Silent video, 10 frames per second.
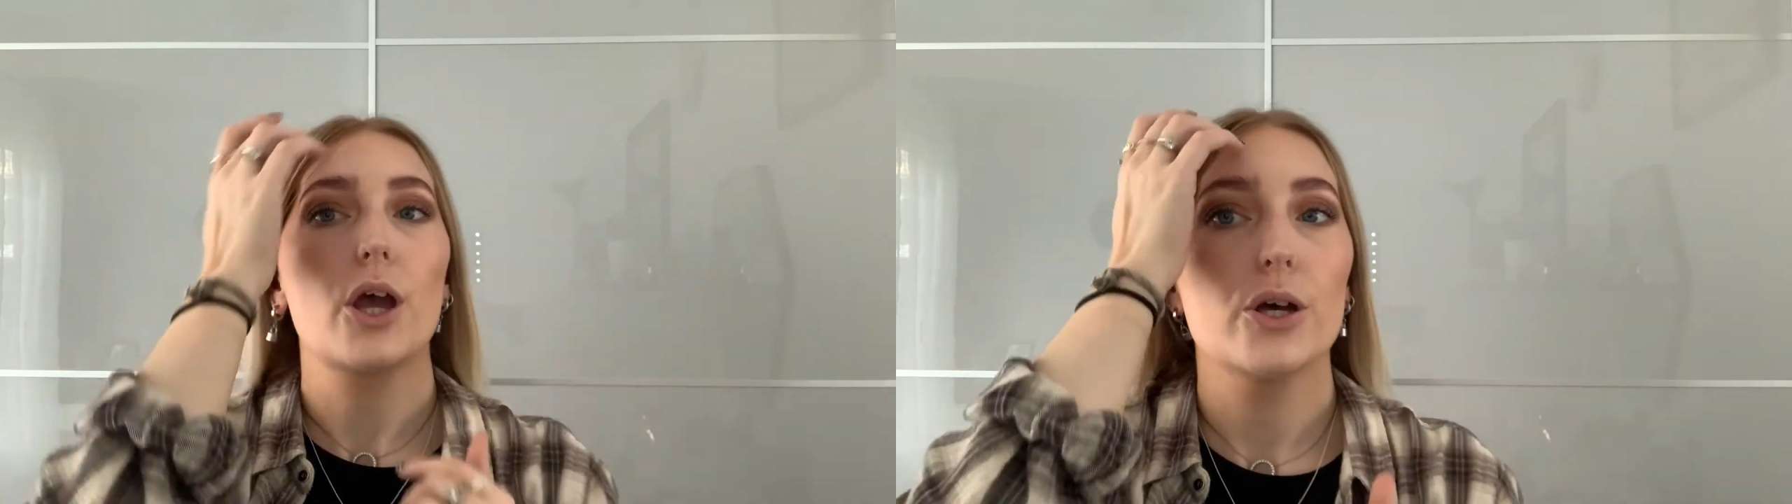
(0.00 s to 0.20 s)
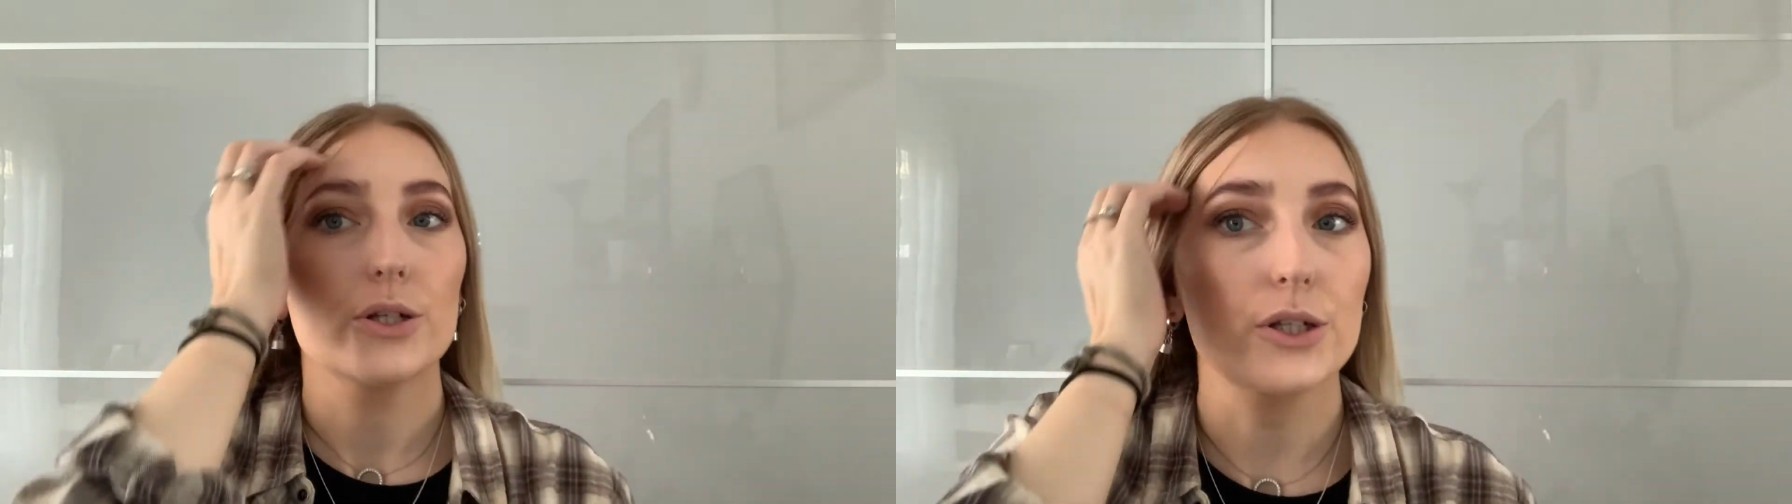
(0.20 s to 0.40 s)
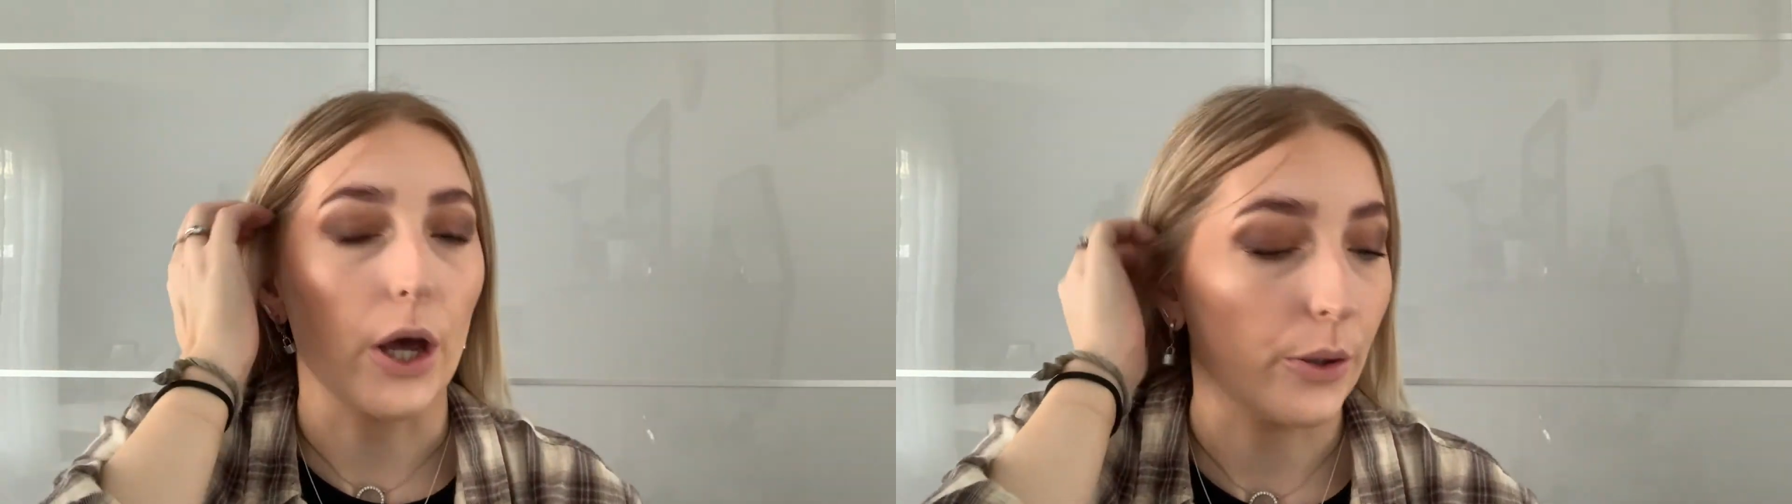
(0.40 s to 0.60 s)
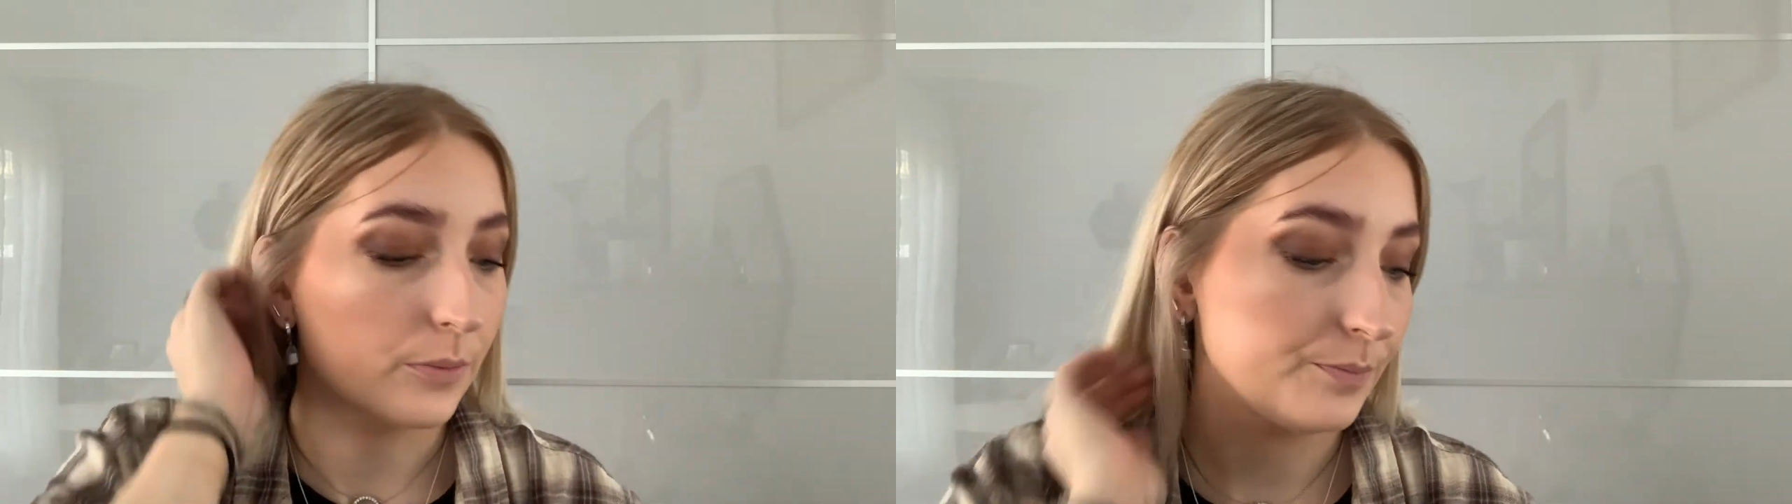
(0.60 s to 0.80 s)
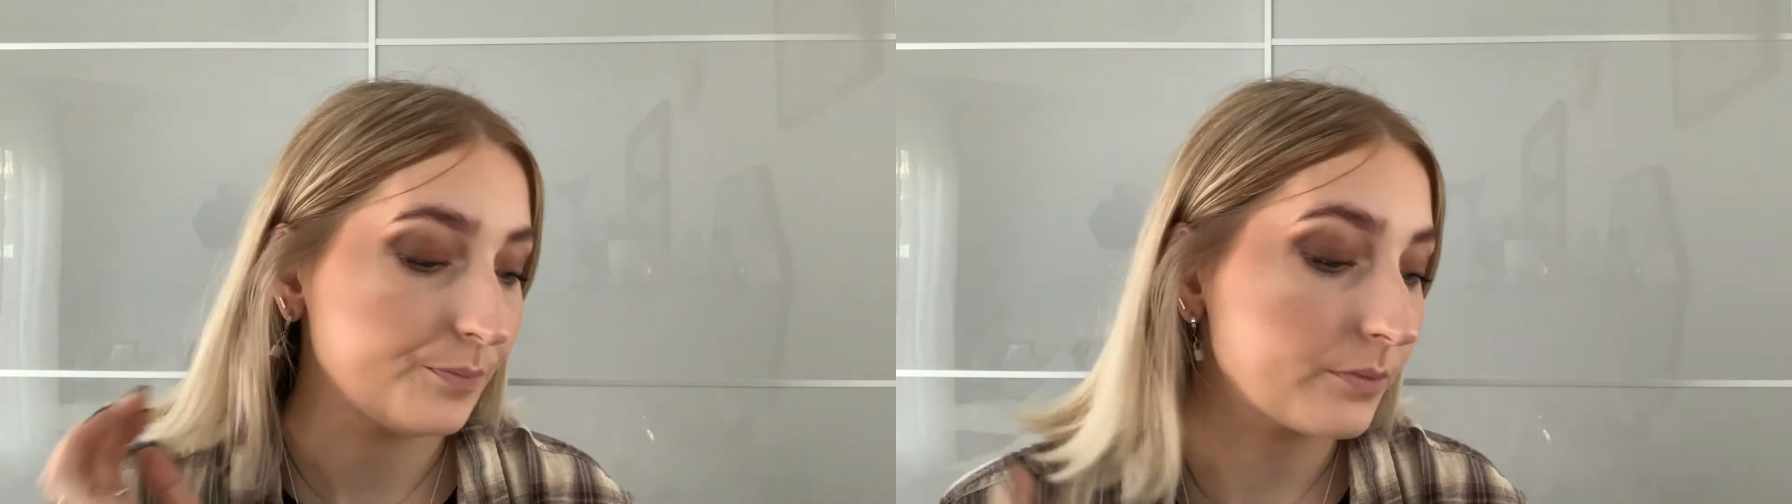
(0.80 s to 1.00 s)
So
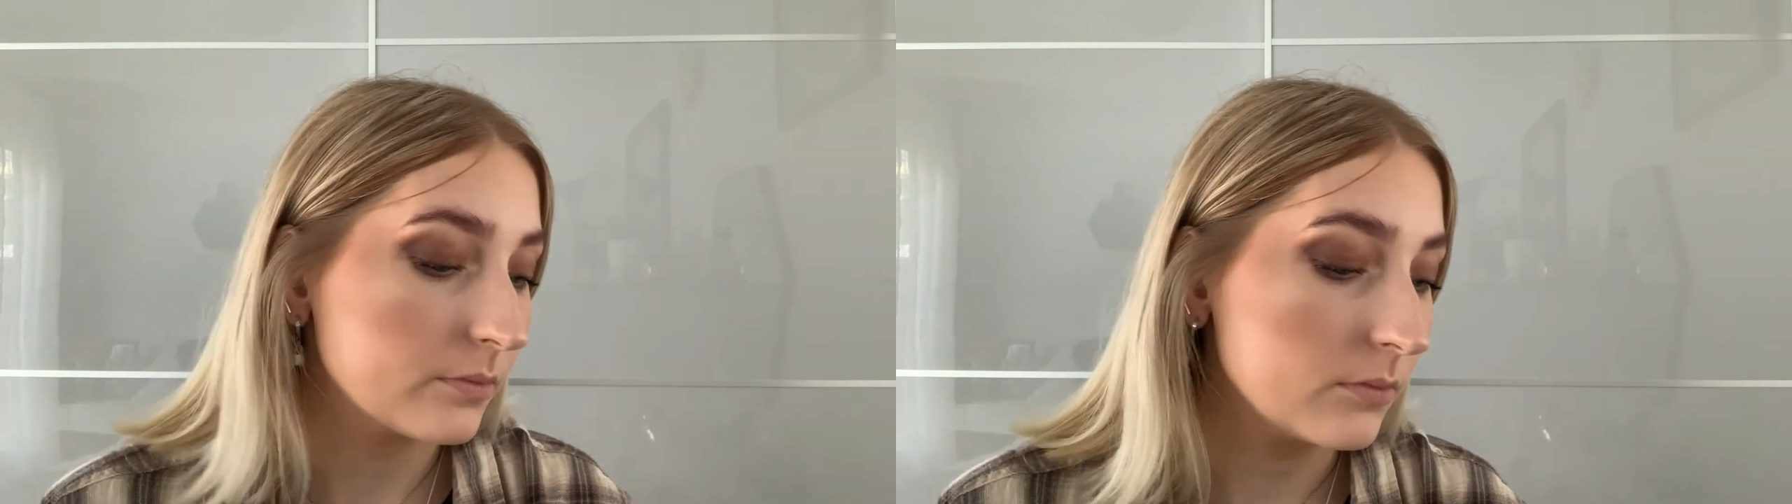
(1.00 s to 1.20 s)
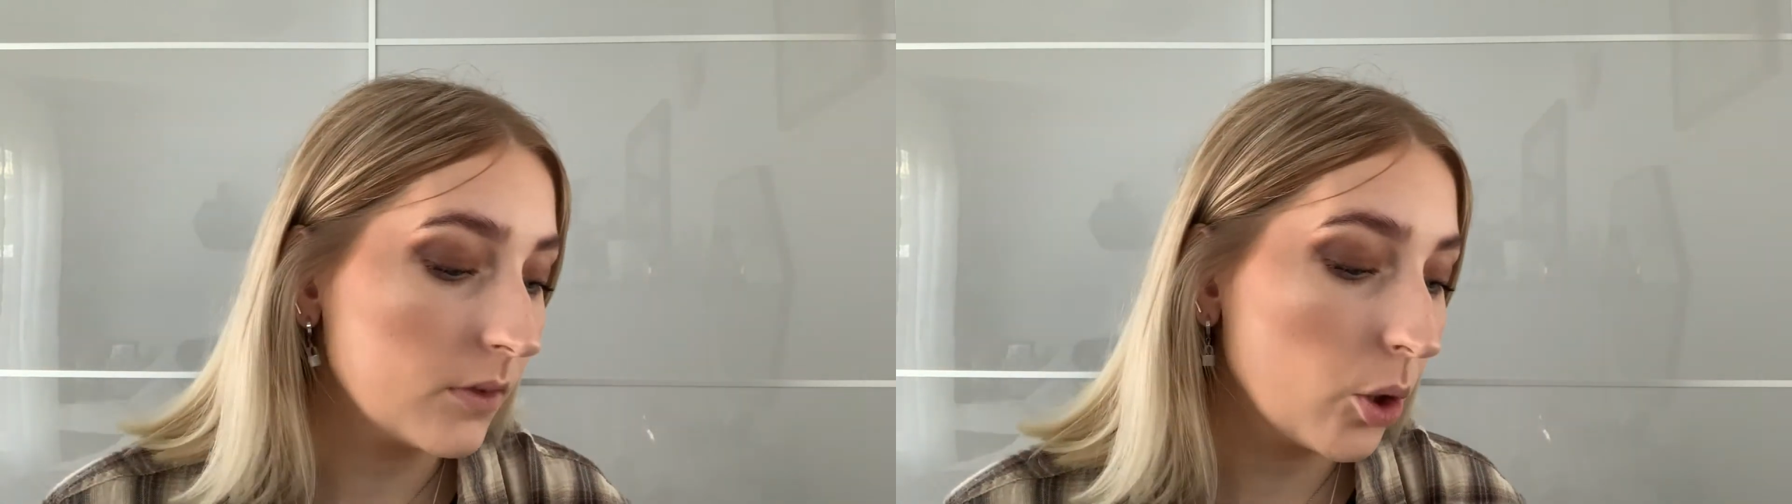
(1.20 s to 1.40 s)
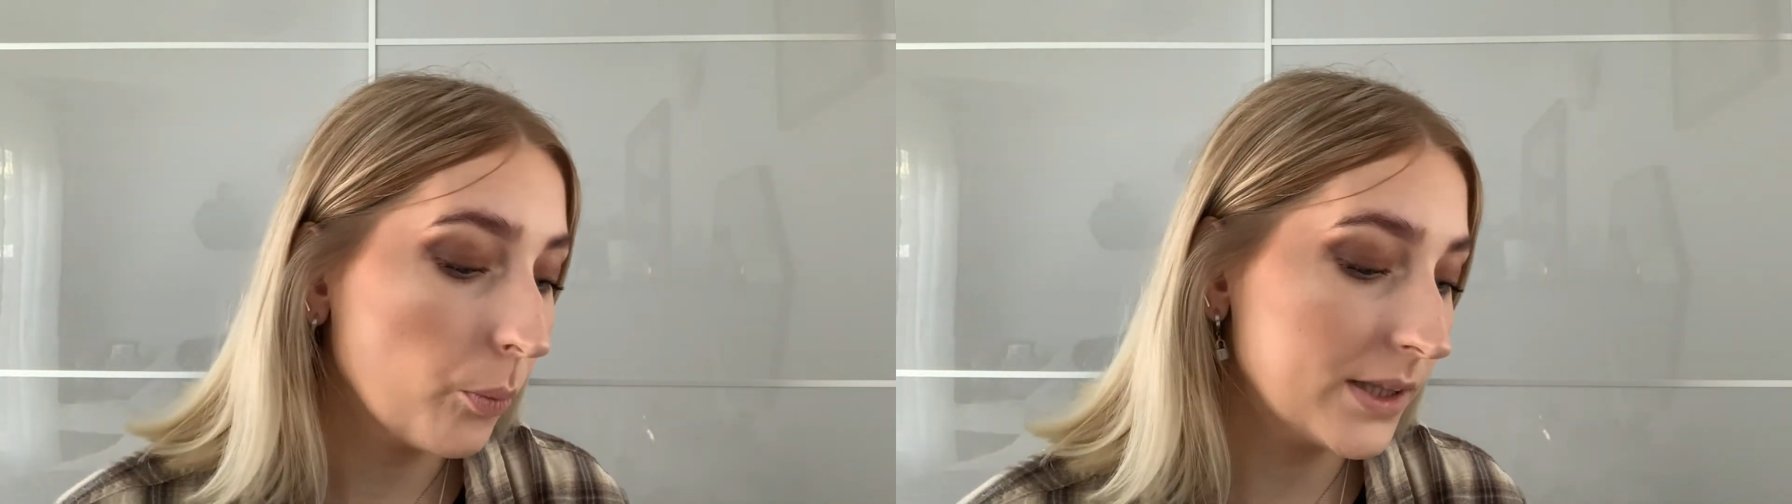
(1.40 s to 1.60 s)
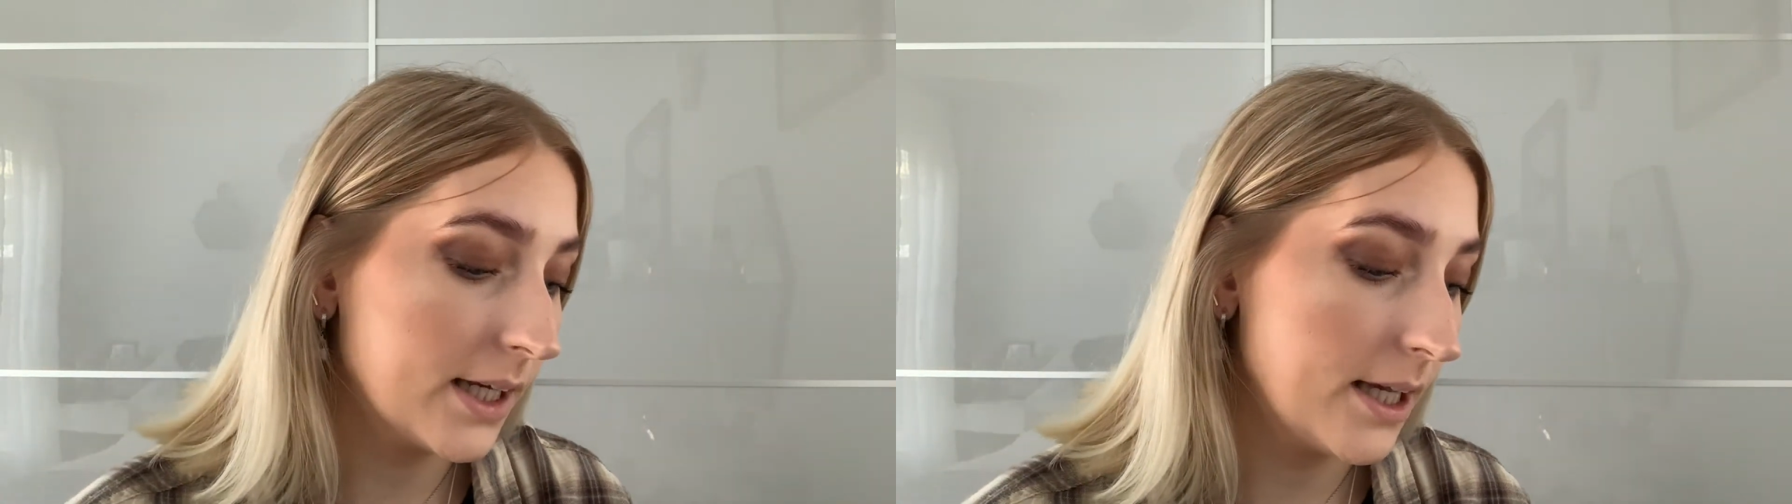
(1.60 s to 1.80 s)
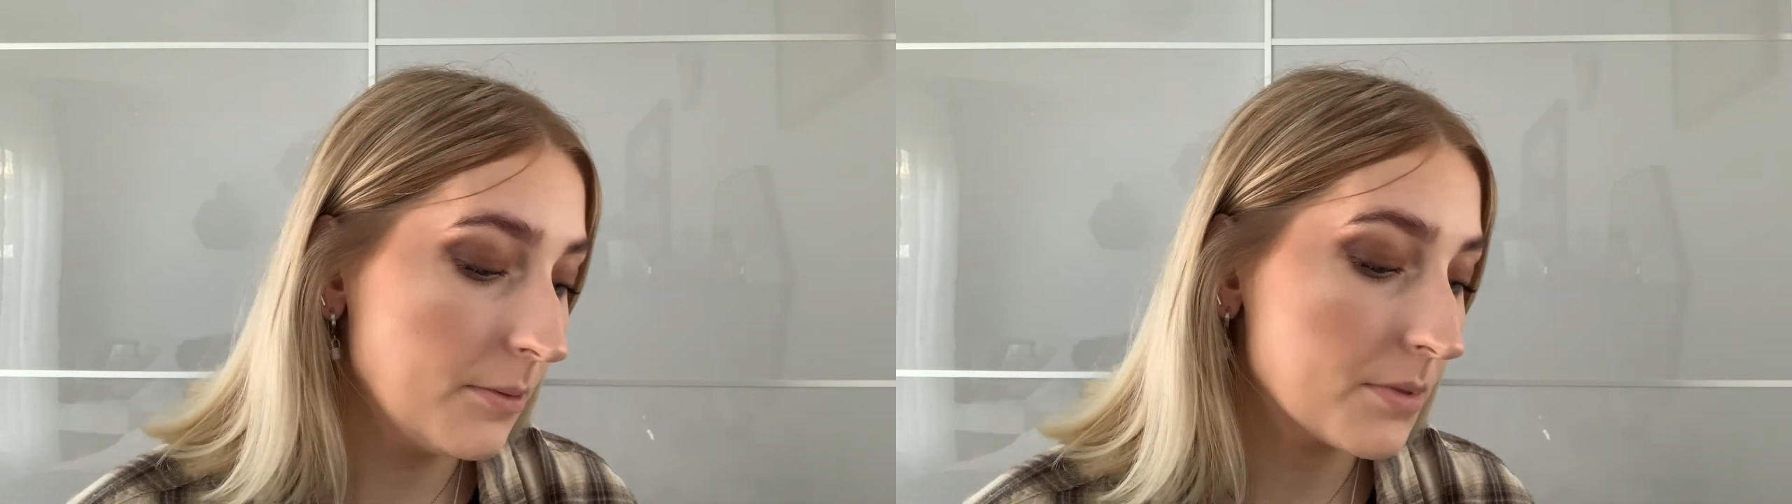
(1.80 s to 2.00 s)
with the
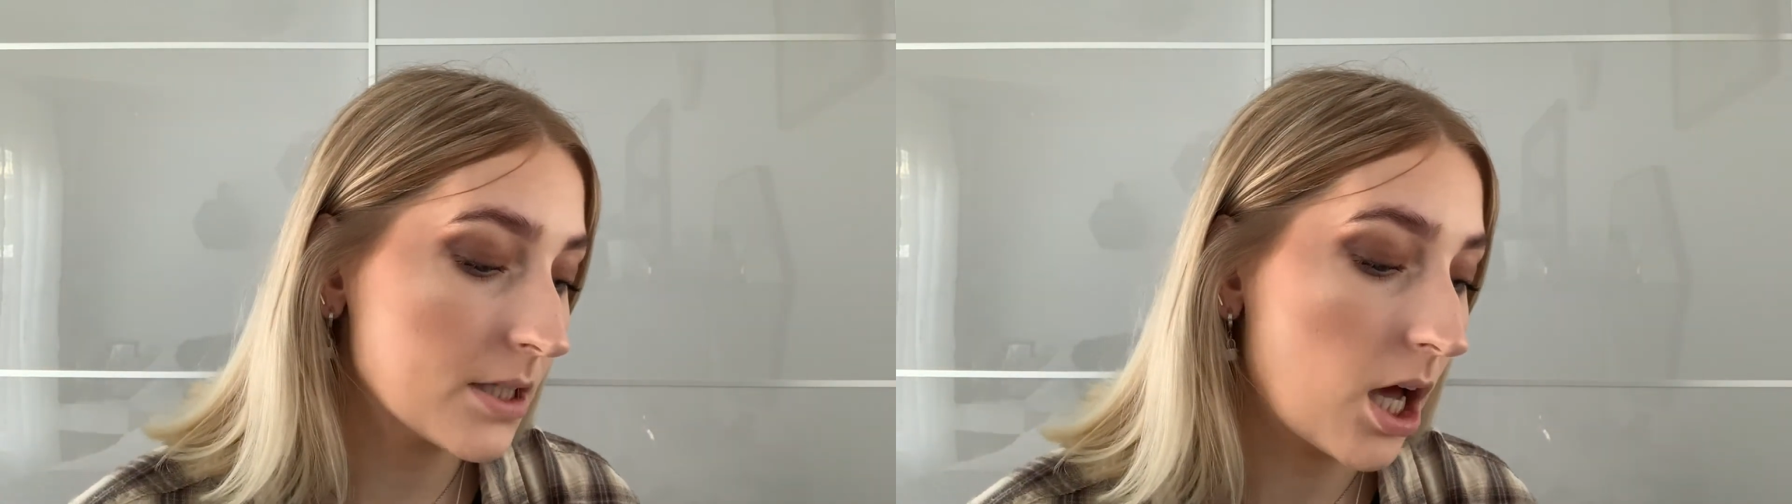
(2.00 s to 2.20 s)
lips,